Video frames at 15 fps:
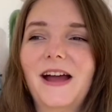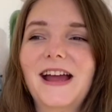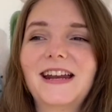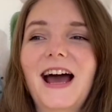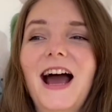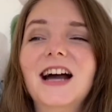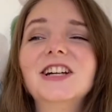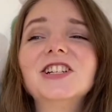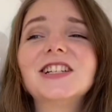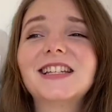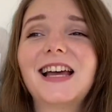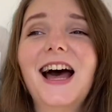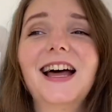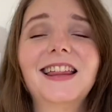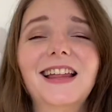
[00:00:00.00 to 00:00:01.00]
And
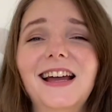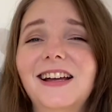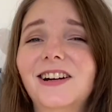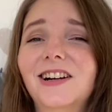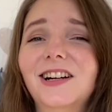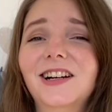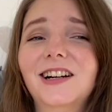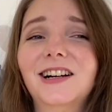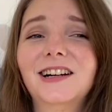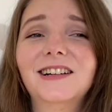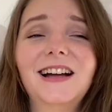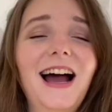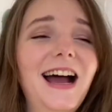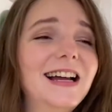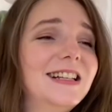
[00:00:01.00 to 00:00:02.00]
I like her.
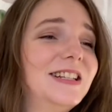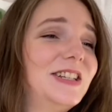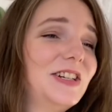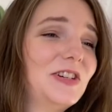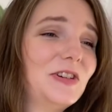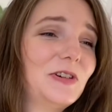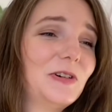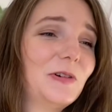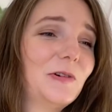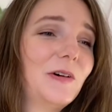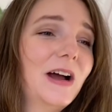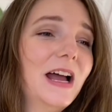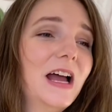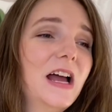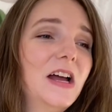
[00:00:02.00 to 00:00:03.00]
I do.